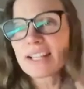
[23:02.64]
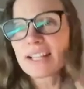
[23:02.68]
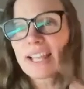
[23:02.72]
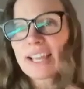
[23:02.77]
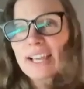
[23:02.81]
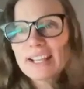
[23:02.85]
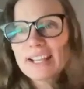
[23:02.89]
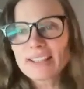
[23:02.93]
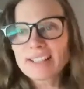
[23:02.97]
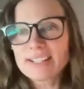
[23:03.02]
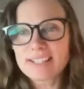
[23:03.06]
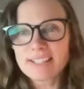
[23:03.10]
are this
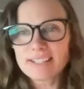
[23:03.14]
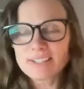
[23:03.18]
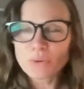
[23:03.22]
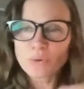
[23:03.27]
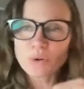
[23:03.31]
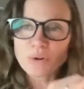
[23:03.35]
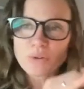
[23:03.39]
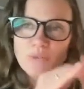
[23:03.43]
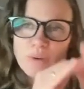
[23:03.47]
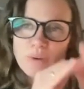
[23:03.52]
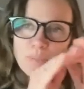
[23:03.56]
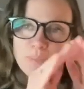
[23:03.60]

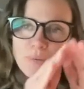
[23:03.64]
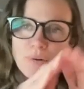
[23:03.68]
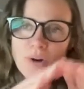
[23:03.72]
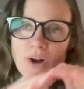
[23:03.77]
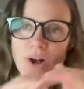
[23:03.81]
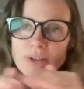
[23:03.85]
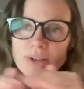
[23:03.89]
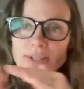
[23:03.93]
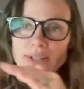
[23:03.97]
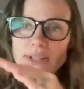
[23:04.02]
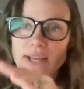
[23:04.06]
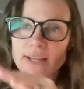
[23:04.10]
is sort
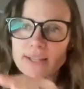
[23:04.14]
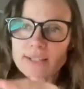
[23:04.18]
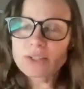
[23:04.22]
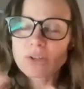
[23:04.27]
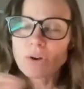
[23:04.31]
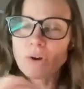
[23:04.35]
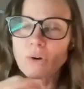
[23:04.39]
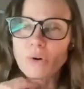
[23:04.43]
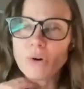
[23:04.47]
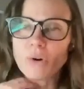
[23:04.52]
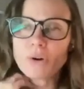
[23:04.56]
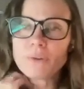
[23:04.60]
of a
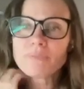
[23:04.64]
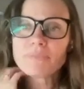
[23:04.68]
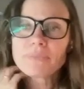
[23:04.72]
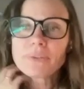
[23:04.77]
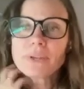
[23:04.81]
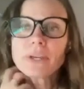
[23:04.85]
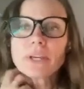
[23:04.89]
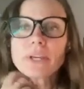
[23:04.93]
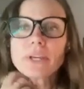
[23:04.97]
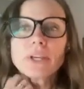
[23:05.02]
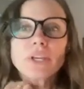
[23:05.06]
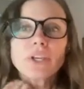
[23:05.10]
process.
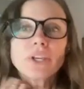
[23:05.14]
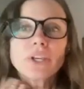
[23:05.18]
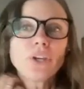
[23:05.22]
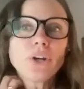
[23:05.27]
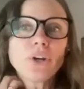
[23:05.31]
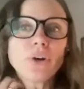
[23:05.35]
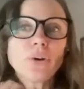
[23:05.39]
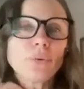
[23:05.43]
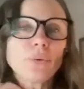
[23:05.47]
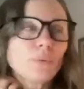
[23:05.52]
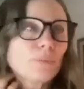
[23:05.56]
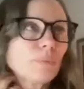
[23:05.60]
So,
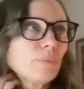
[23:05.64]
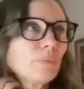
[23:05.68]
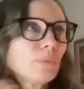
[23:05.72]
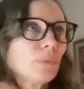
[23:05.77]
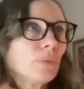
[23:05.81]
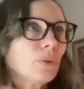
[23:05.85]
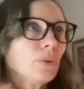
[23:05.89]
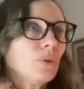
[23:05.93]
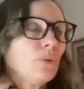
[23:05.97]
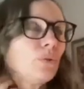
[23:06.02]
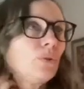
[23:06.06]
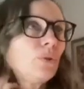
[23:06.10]

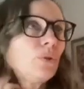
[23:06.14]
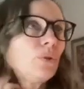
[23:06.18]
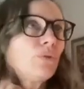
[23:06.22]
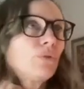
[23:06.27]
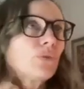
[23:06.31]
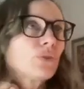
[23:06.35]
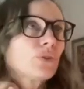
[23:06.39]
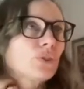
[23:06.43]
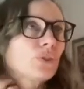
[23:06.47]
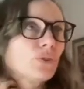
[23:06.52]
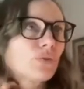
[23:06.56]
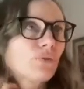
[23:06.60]

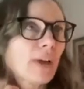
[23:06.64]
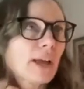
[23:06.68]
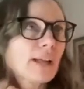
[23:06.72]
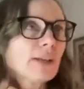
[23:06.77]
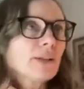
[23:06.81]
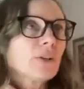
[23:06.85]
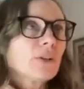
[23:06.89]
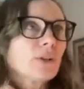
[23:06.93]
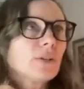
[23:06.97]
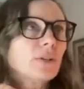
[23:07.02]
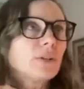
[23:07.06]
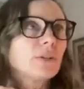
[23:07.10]
you
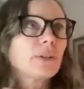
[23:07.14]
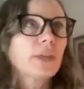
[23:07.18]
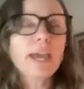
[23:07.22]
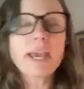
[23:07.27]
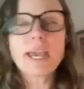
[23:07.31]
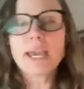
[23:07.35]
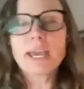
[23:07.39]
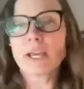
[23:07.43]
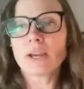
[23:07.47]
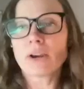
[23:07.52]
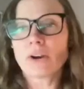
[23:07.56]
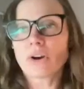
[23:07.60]
surrender
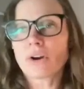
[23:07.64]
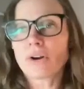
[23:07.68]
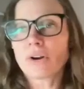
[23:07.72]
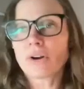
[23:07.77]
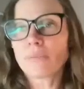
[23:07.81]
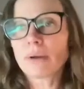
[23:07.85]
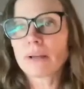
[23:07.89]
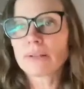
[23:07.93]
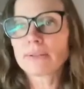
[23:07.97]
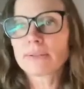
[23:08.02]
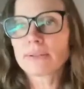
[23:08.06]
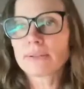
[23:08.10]
to the
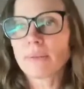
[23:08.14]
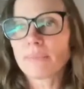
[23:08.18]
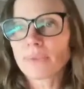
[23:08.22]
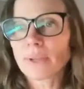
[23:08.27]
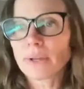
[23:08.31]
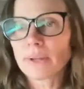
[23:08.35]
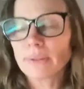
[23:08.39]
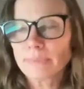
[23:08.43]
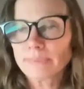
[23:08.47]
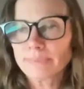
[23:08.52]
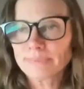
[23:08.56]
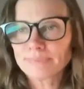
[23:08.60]
anger
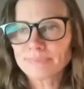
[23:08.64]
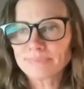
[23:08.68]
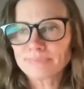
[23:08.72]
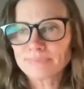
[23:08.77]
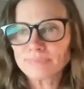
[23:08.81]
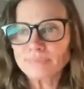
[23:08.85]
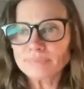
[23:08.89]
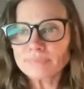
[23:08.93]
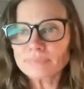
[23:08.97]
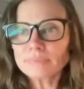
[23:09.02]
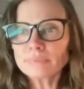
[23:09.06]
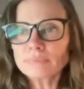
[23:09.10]
about something.
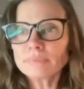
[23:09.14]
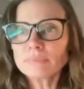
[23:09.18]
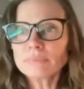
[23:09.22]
